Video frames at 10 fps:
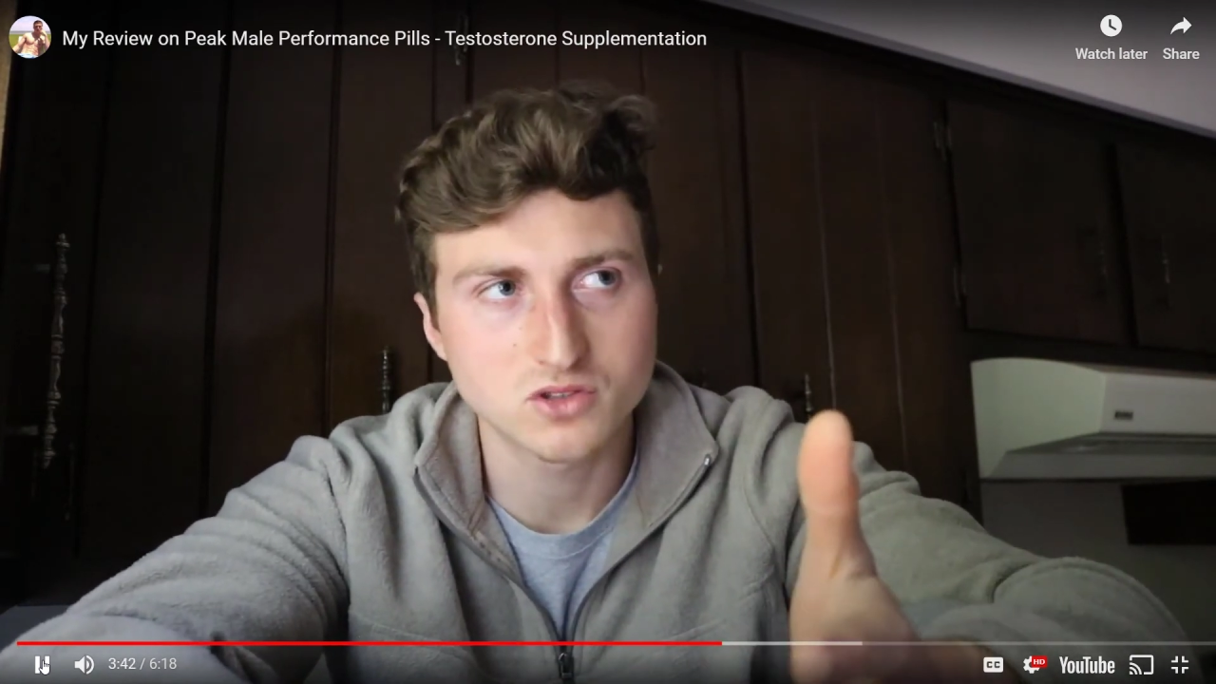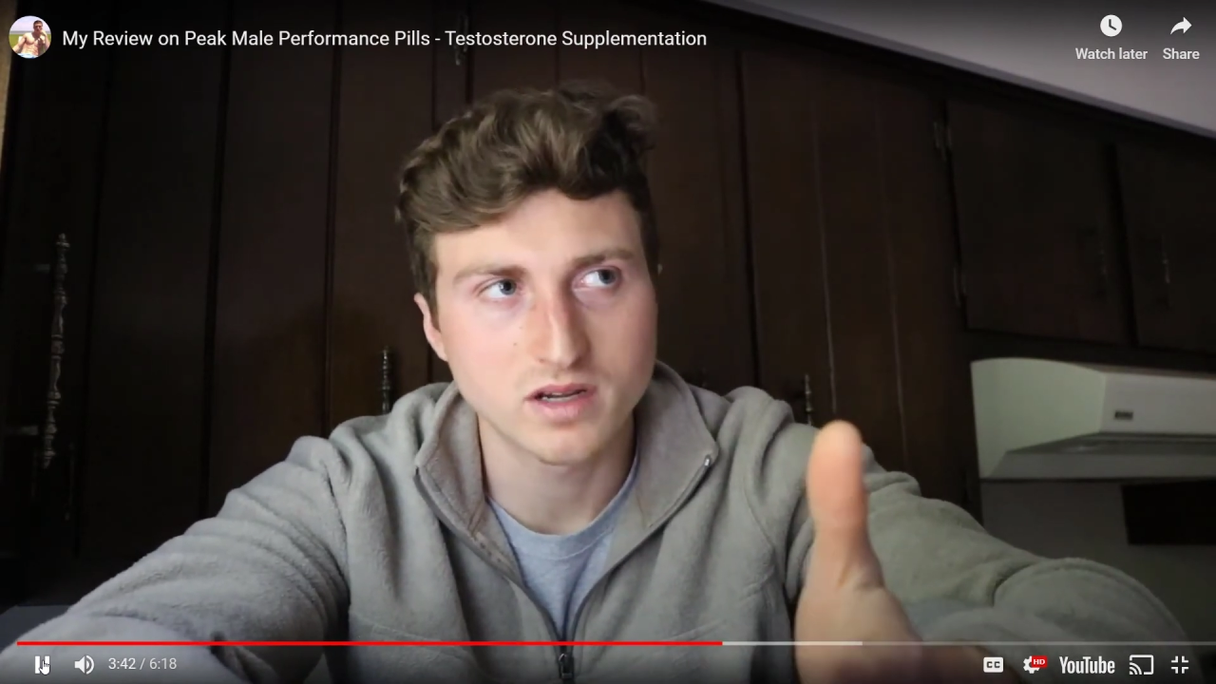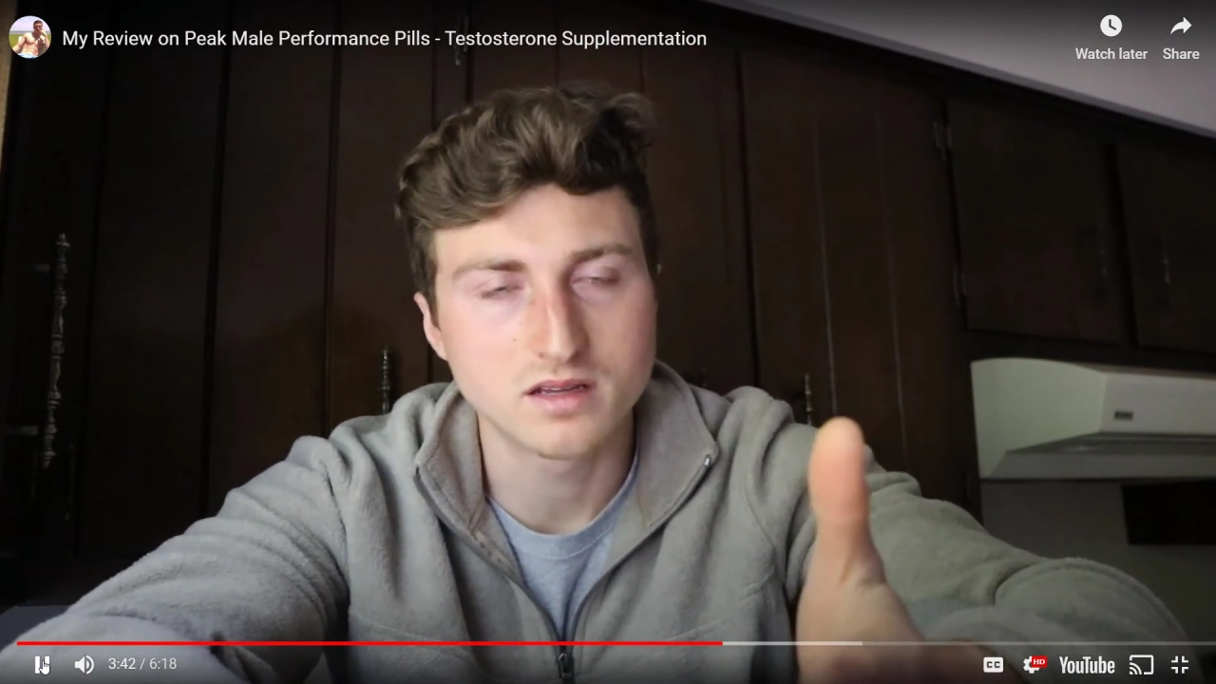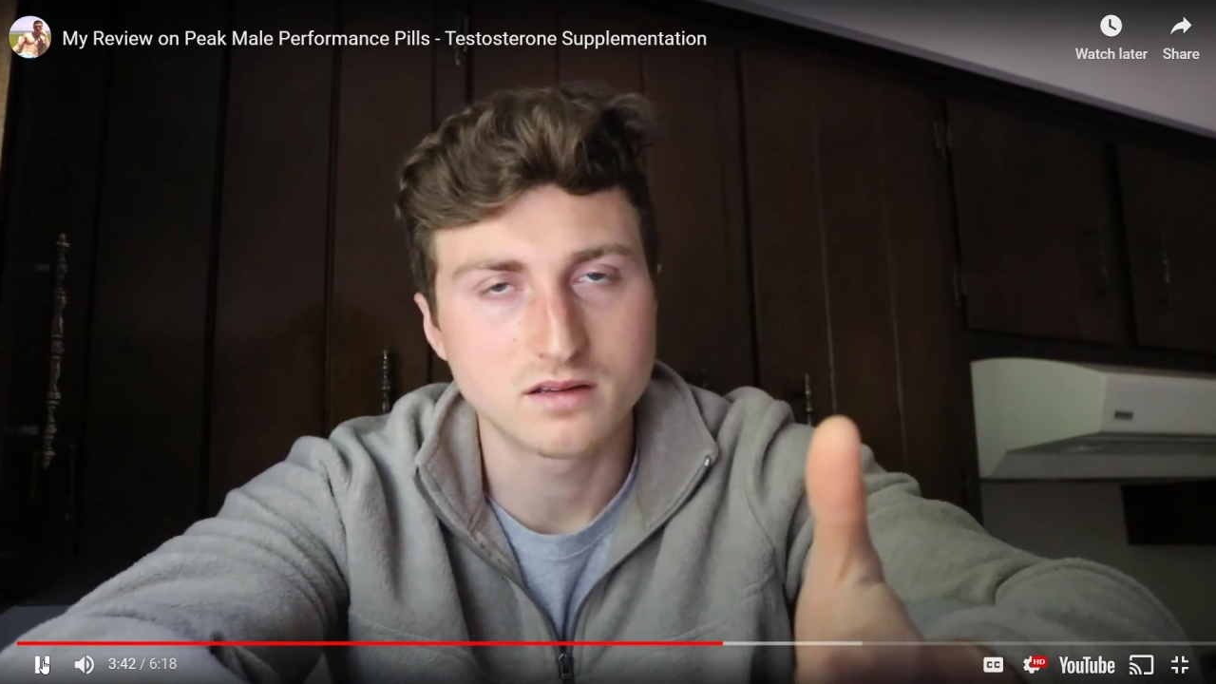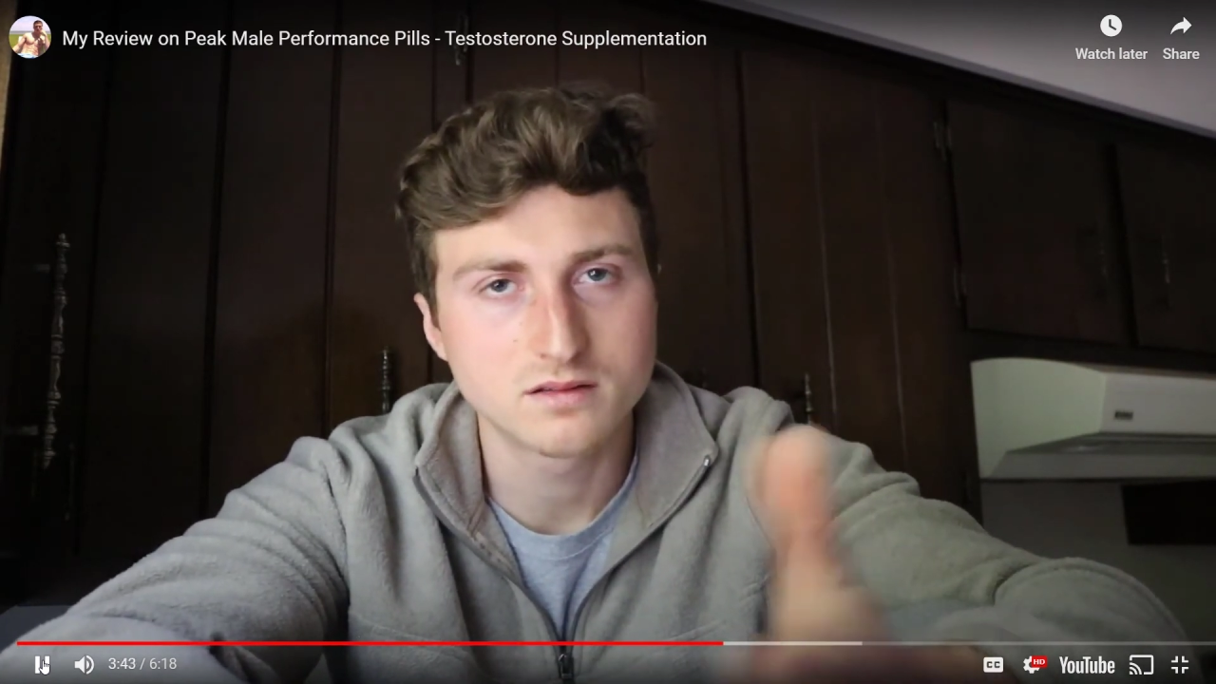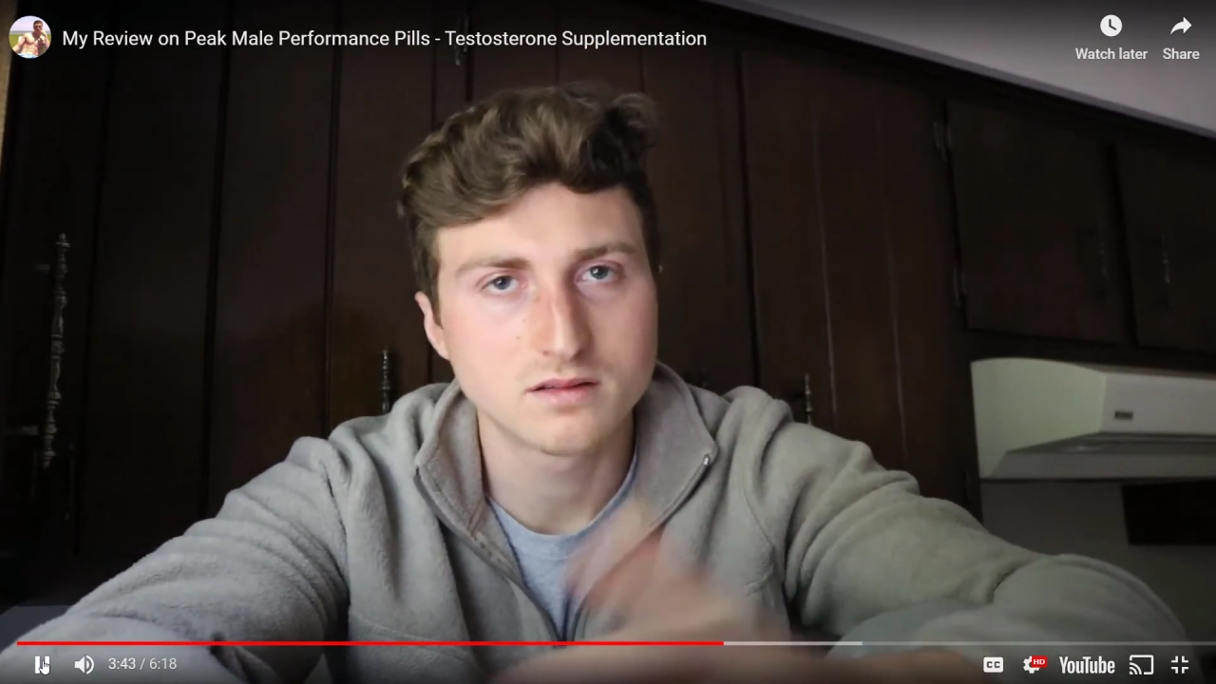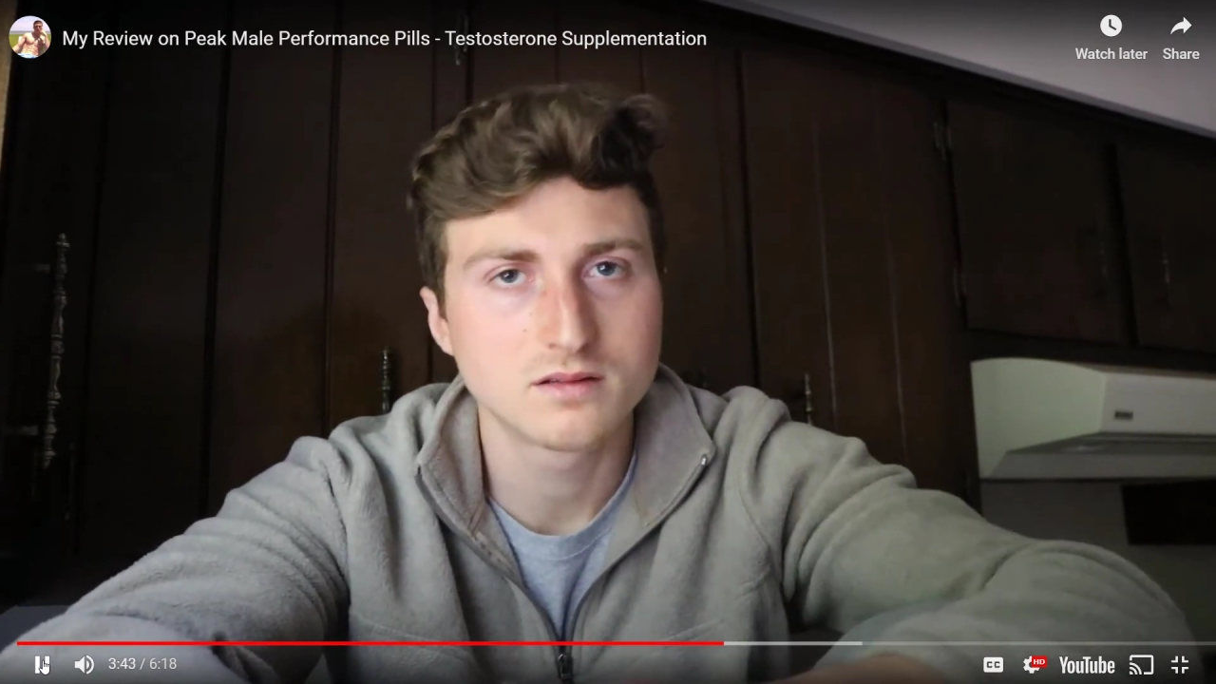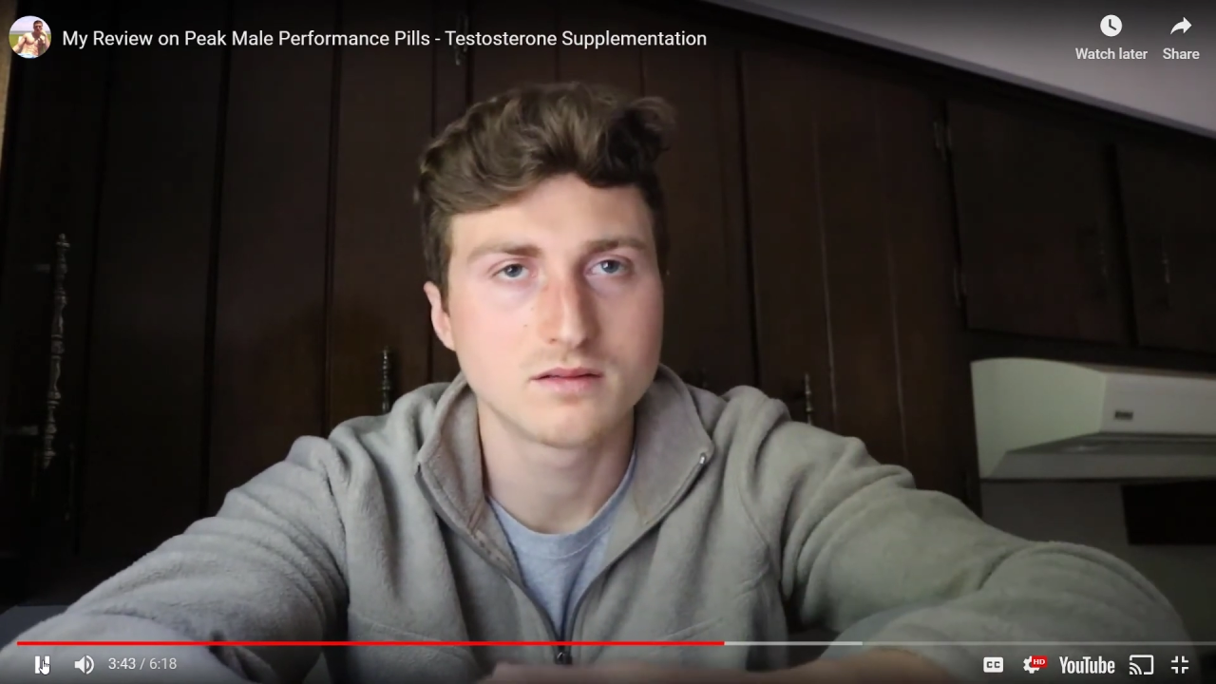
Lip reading: train.